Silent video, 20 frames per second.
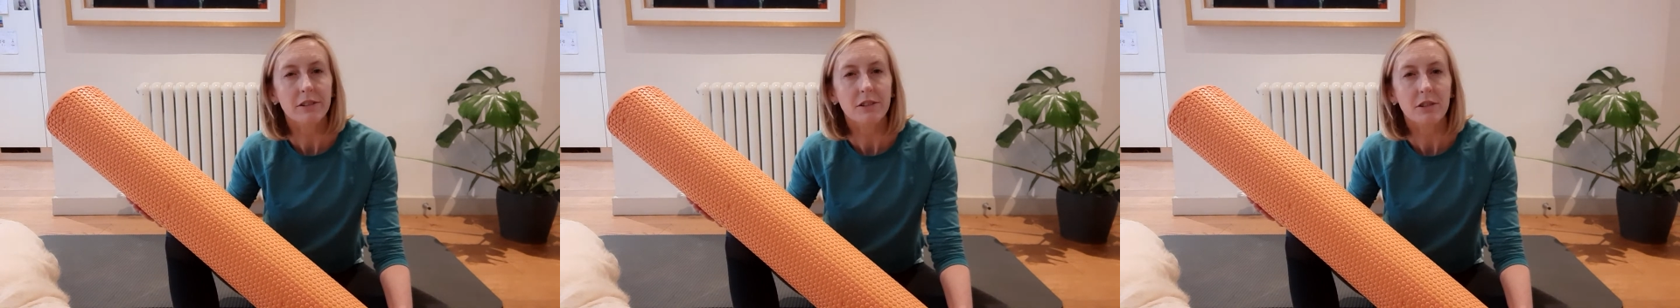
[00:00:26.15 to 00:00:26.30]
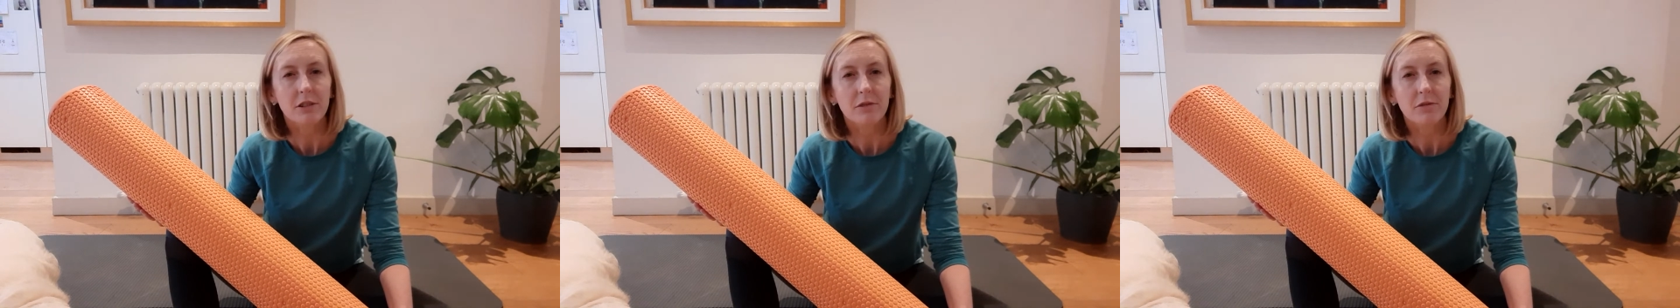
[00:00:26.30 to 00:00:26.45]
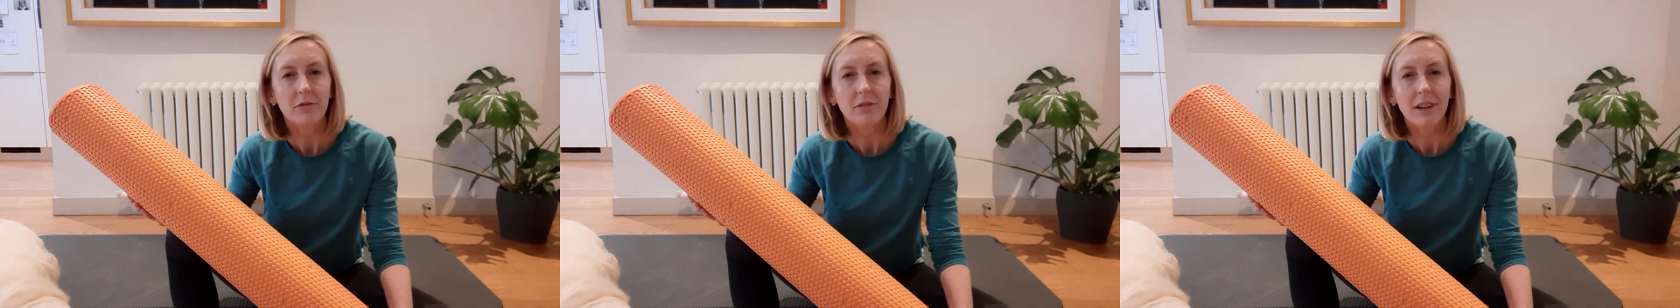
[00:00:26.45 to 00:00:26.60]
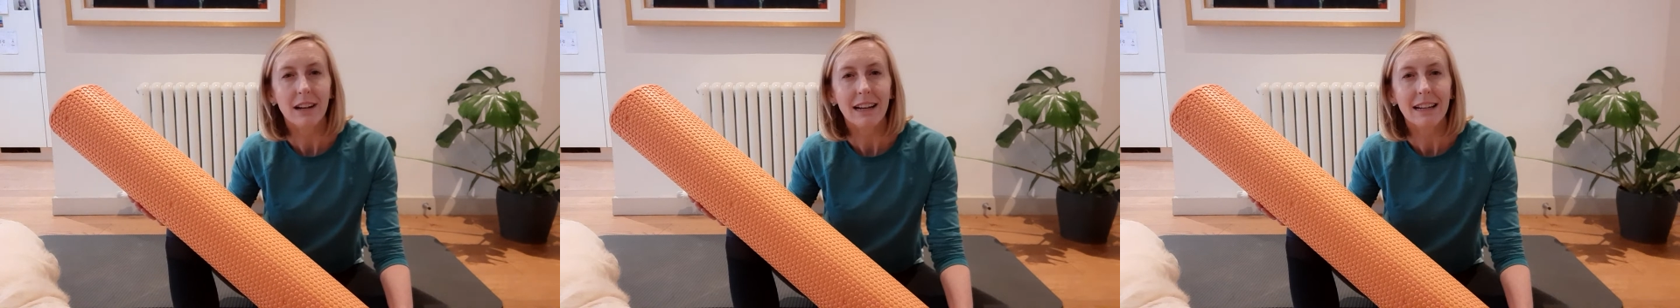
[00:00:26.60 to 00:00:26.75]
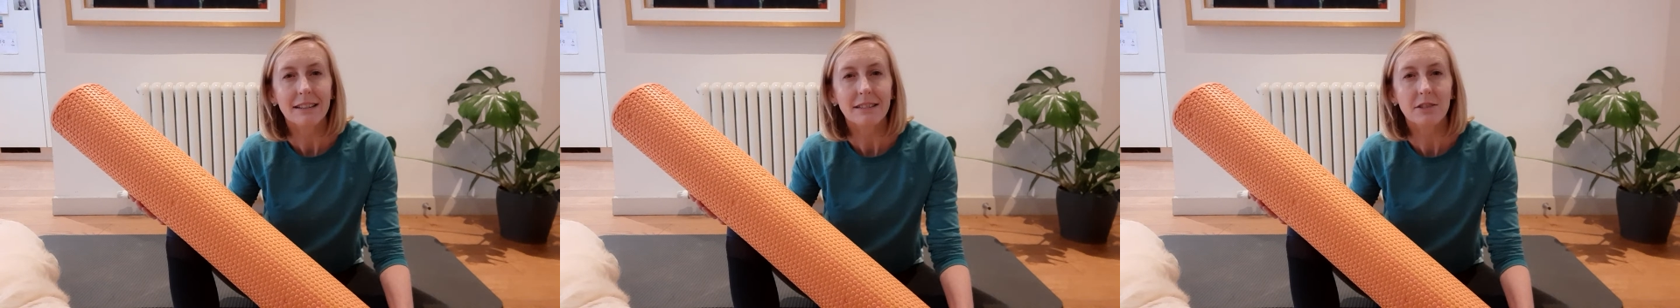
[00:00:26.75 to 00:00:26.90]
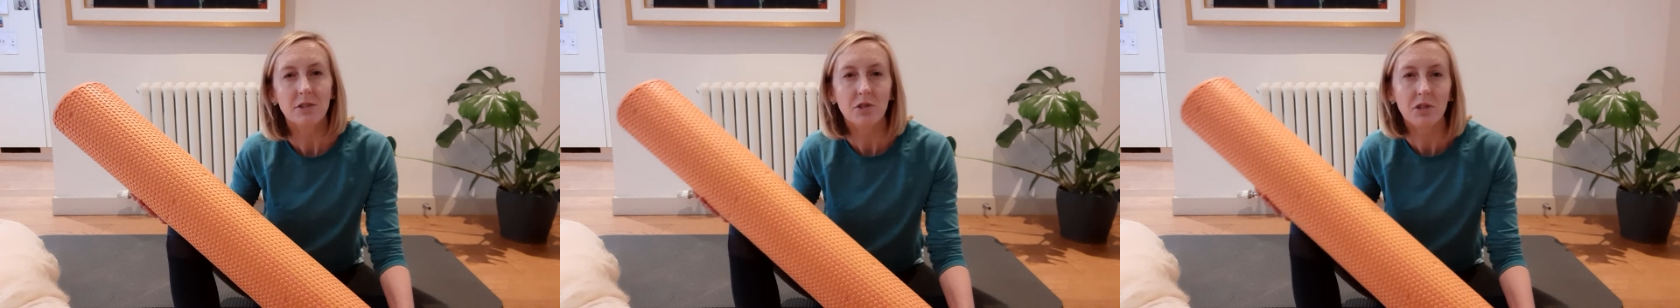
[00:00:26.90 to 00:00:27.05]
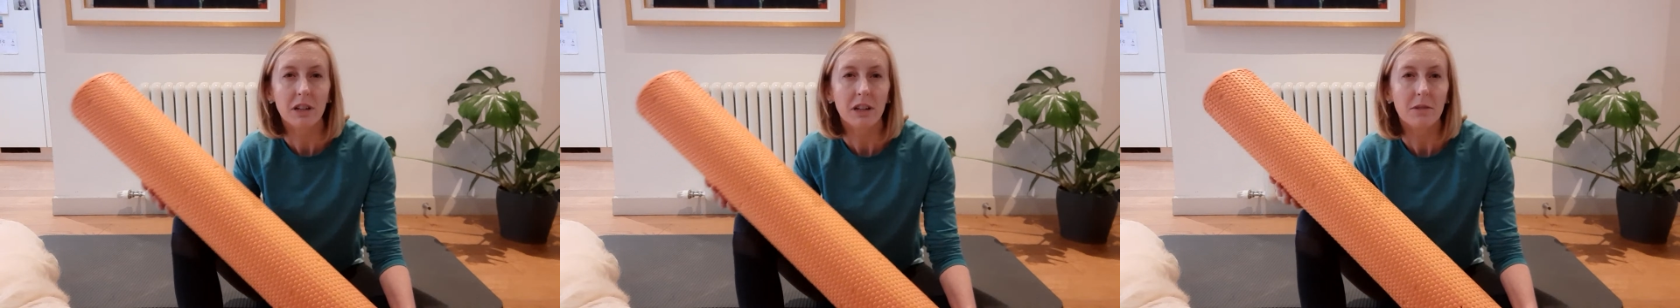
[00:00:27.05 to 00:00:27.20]
to release
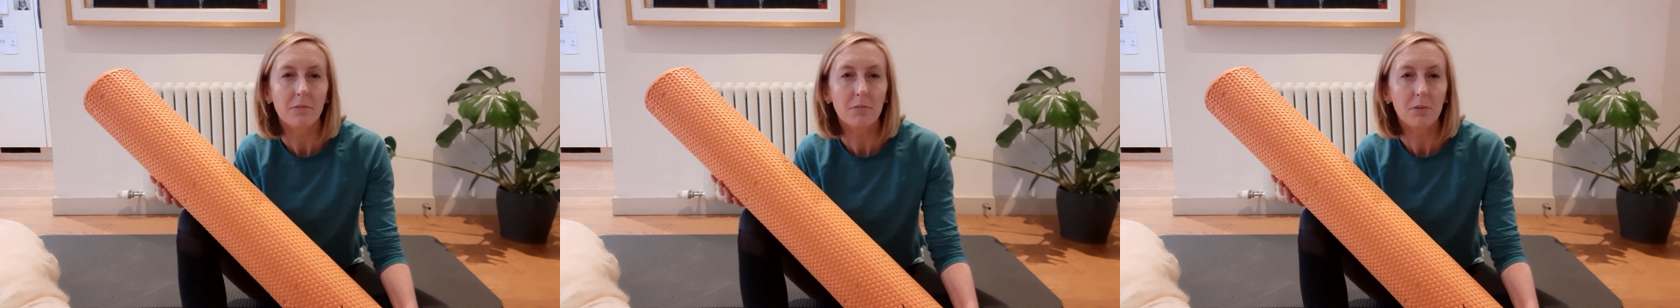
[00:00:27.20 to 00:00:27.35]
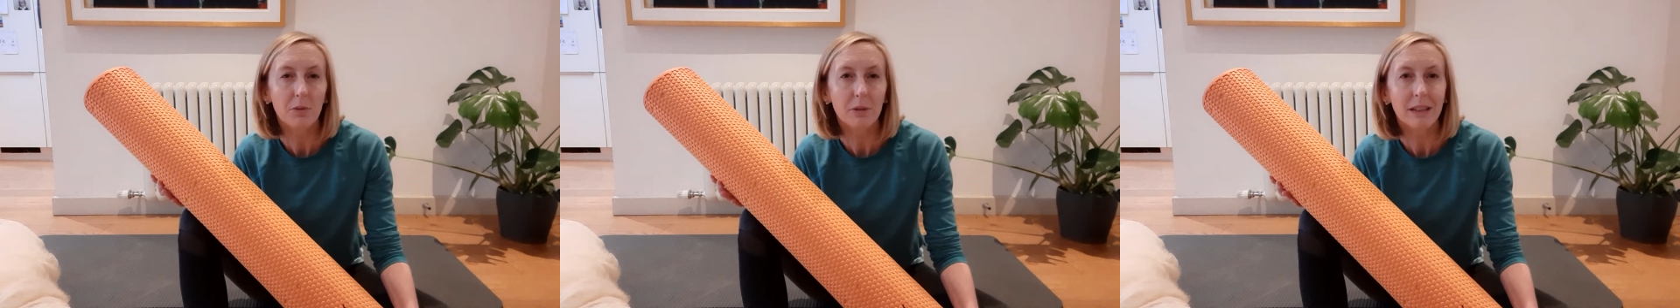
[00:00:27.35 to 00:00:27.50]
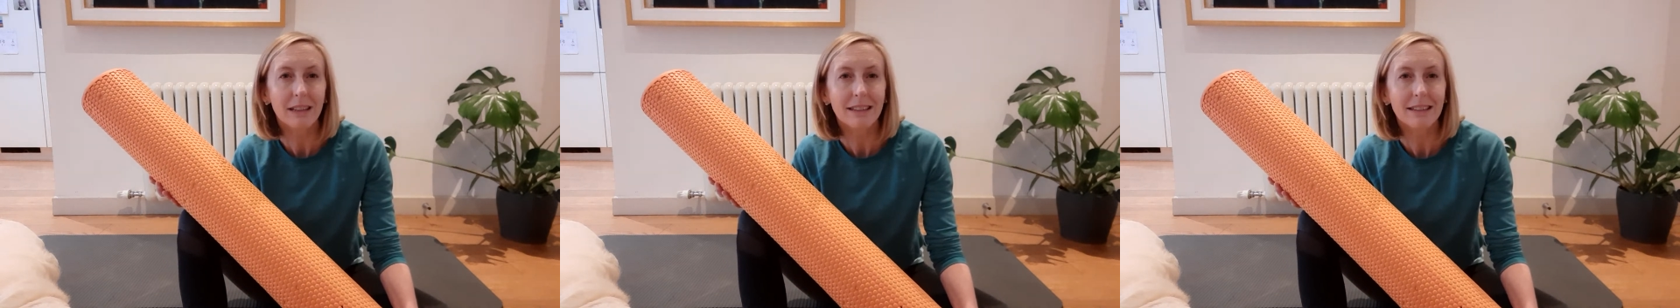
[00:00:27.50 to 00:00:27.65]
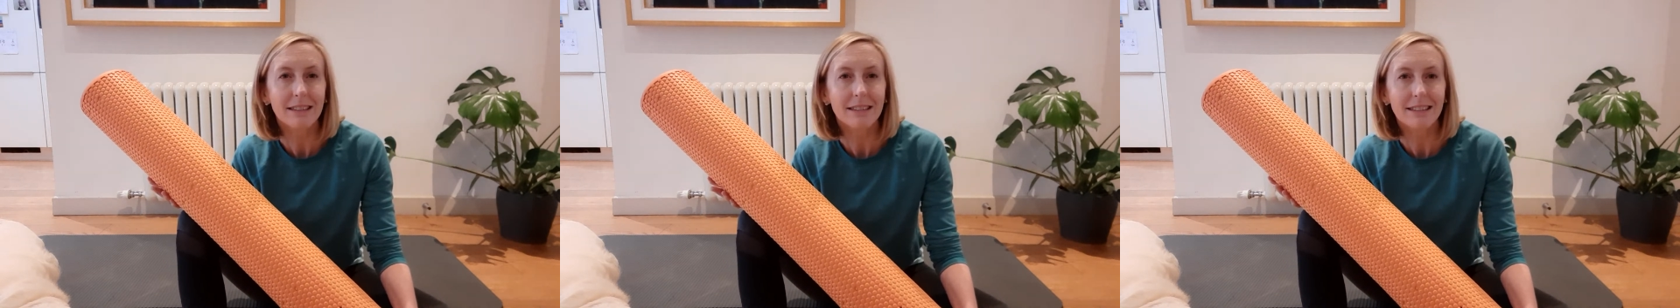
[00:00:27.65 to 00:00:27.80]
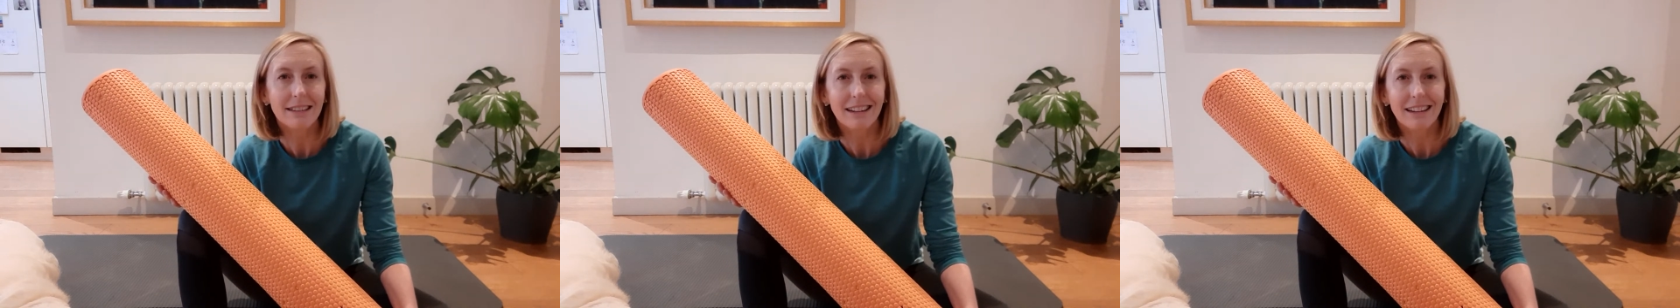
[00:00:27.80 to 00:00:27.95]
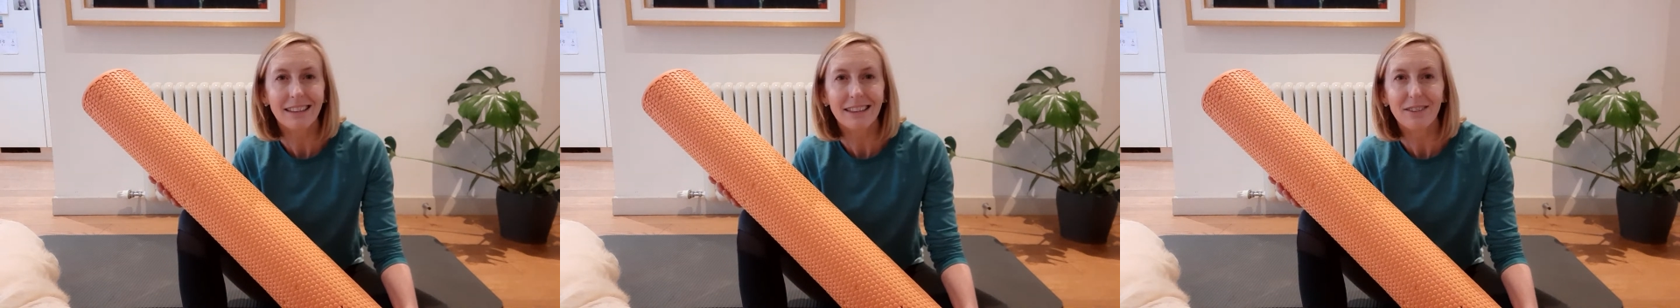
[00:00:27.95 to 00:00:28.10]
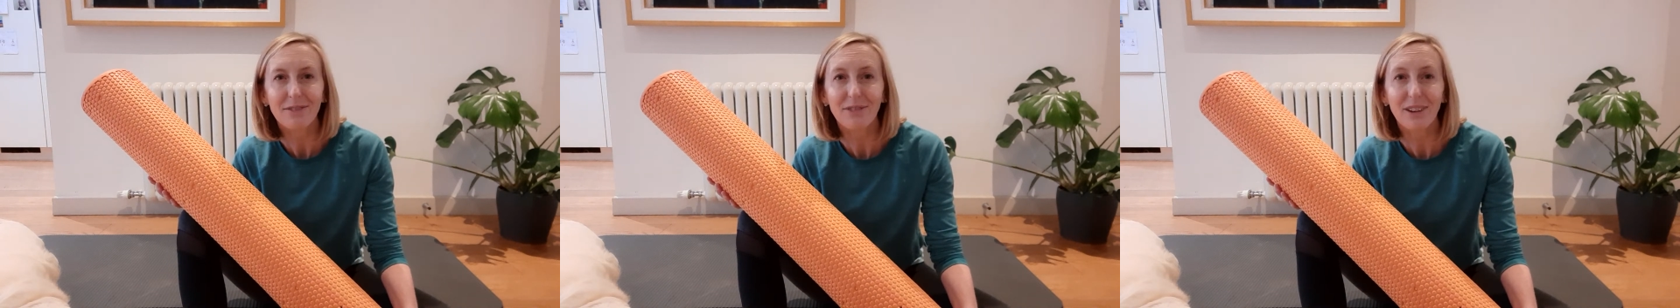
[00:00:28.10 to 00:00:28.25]
trigger points
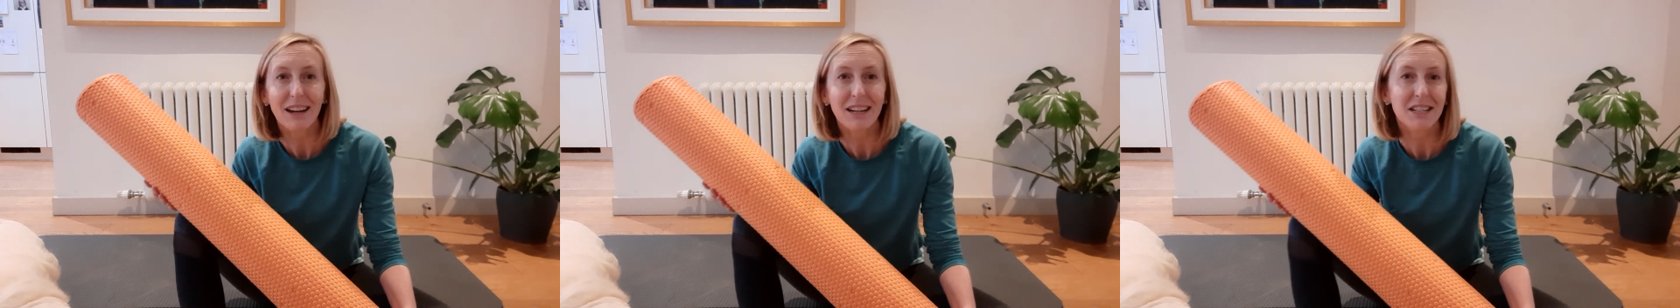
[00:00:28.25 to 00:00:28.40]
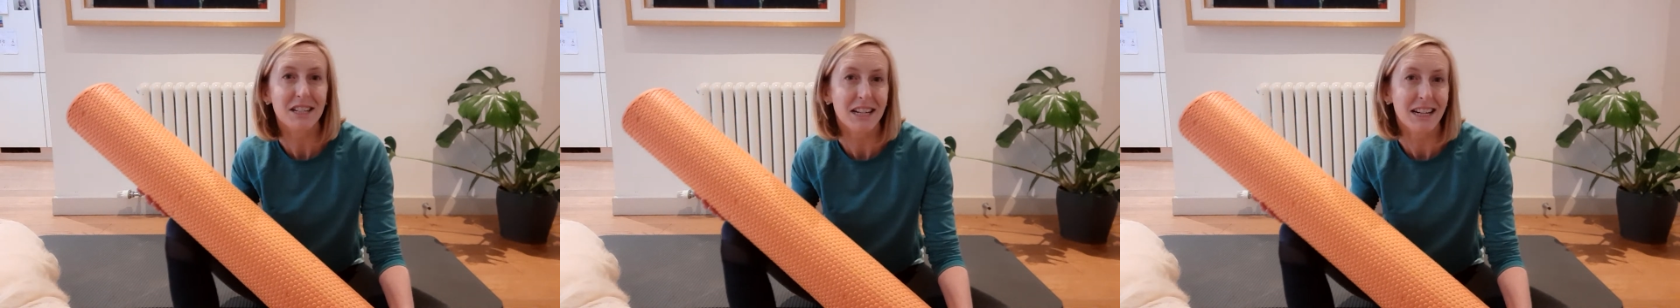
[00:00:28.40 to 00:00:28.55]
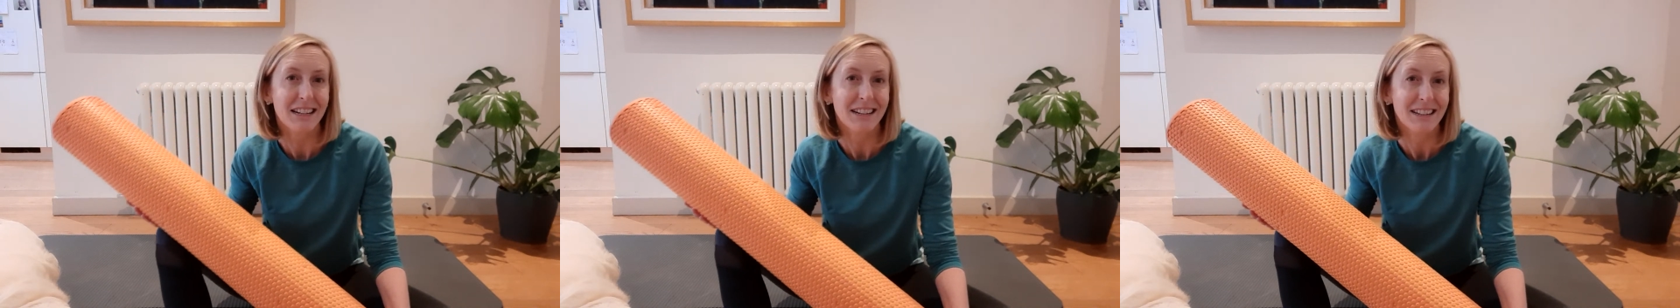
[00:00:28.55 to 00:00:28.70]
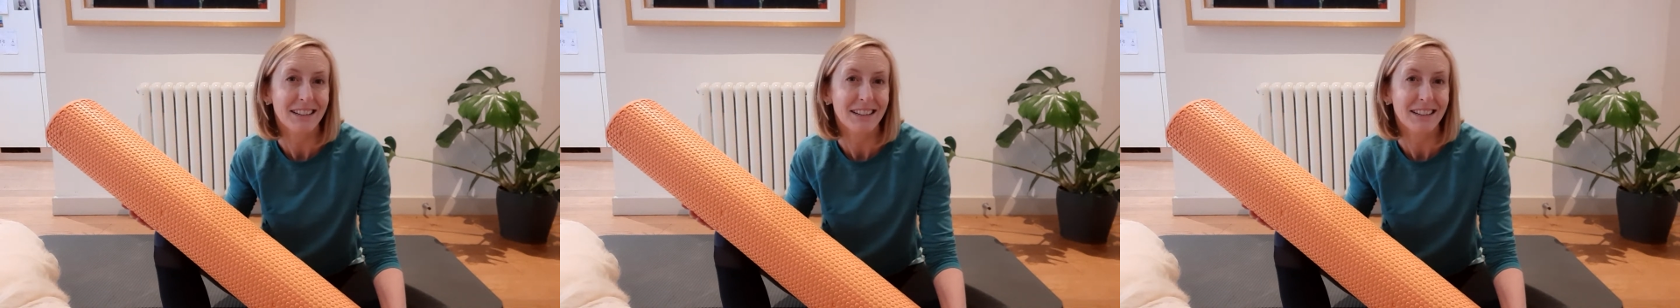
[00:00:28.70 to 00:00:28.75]
in the fascia.